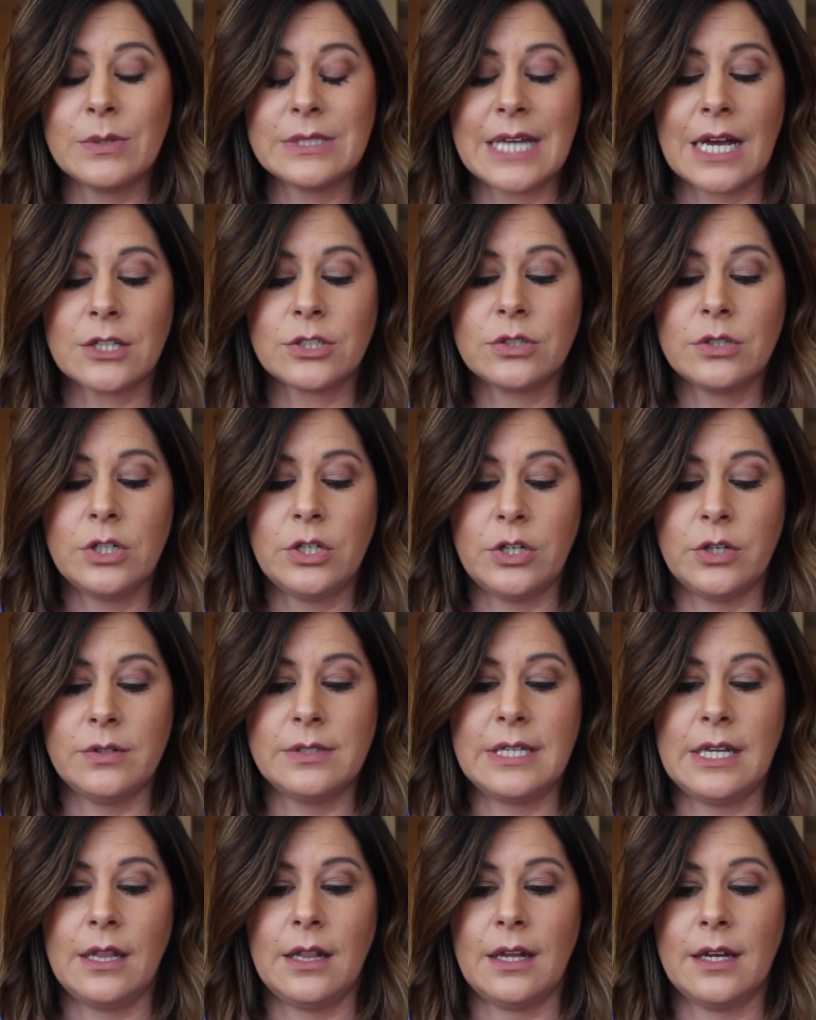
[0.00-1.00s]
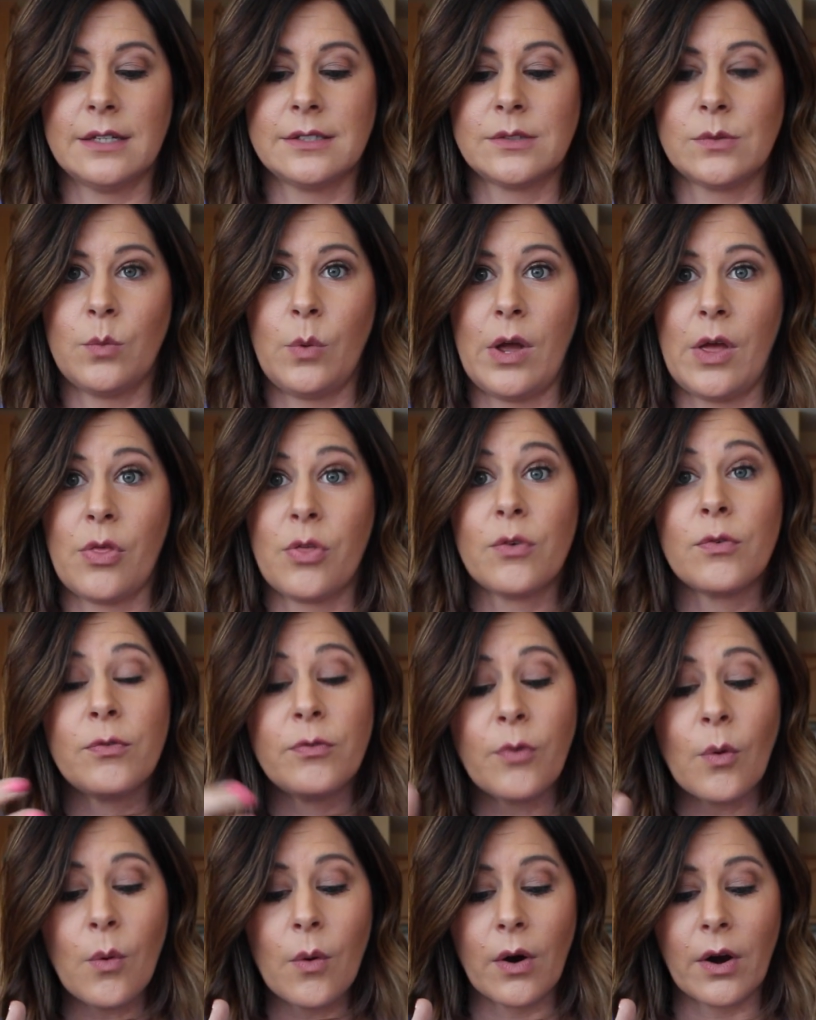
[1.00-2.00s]
was actually using this with
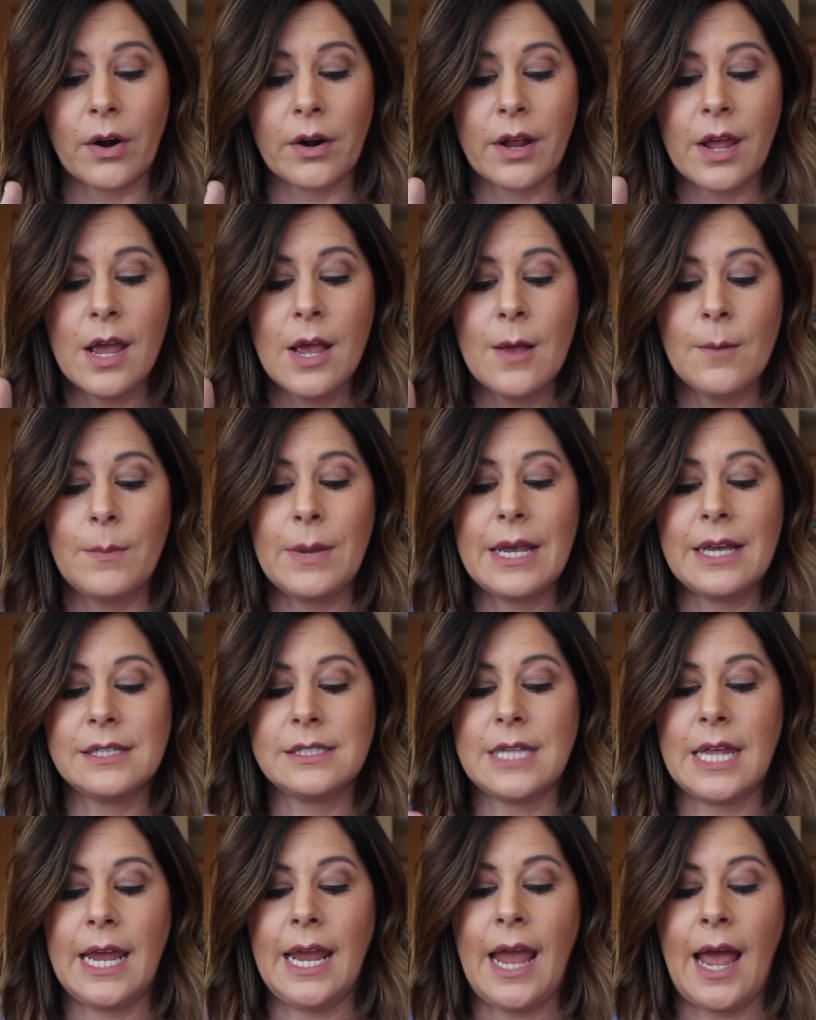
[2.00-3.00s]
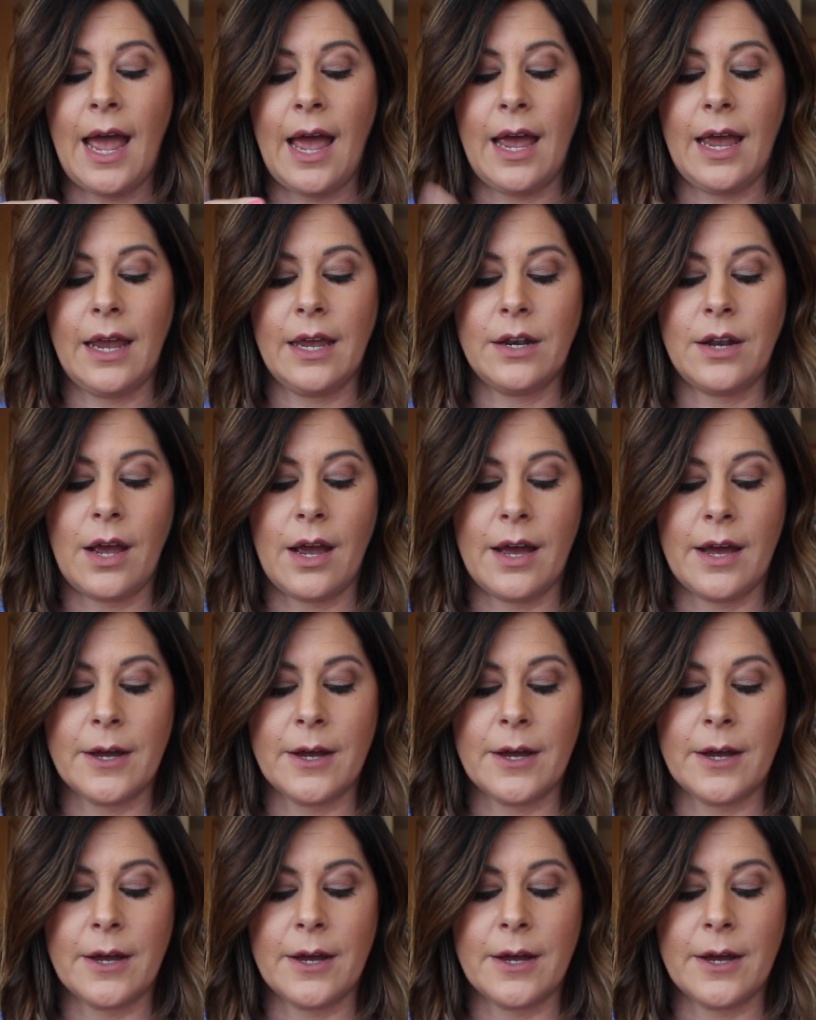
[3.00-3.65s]
Ford because they had